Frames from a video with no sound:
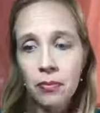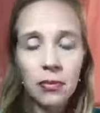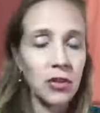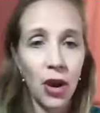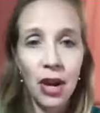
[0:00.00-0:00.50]

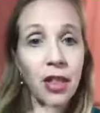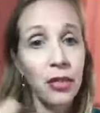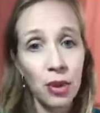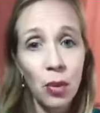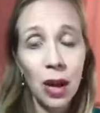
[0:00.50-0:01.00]
sorry, the
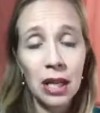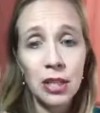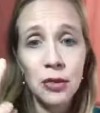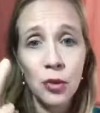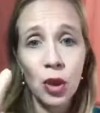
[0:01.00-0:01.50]
3-in-1
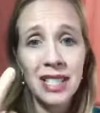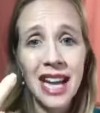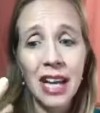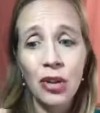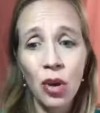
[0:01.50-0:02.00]
cleanser for oily to
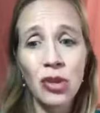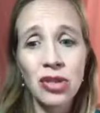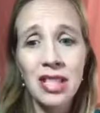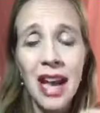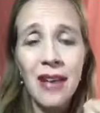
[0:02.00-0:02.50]
acne, you also
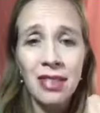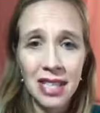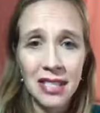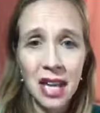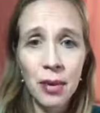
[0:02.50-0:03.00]
need to have the
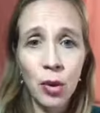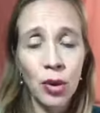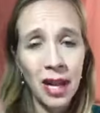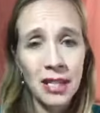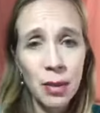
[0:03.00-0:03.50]
daytime or
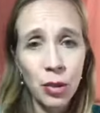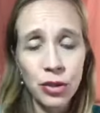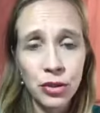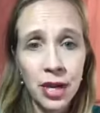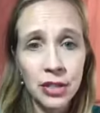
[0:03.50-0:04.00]
nighttime
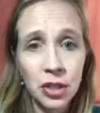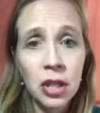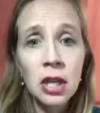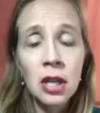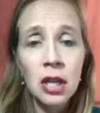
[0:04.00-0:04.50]
moisturizer.
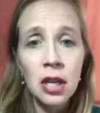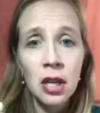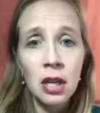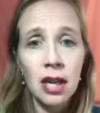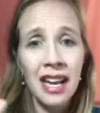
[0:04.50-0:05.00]
And